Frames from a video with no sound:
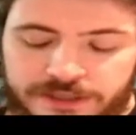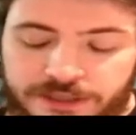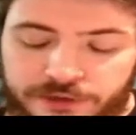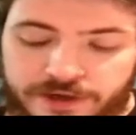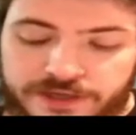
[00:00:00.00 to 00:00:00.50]

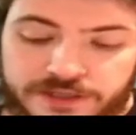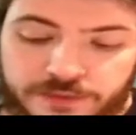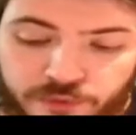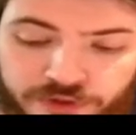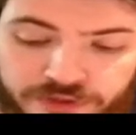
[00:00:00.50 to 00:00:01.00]

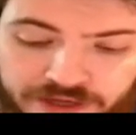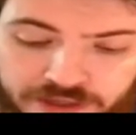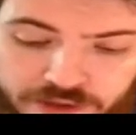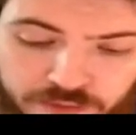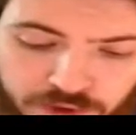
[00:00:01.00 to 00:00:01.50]
interesting point
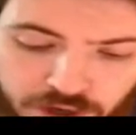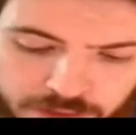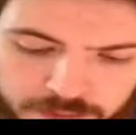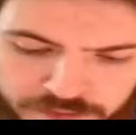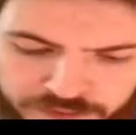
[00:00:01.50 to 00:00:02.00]
that you brought
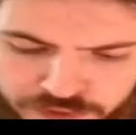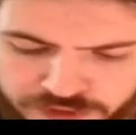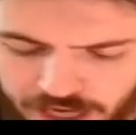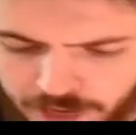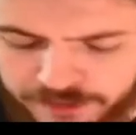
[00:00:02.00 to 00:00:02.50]
up of your
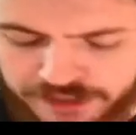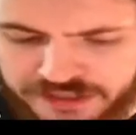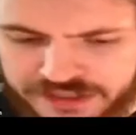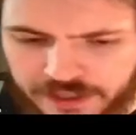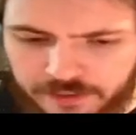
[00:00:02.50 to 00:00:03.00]
time in
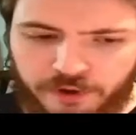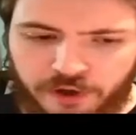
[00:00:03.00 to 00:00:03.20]
St.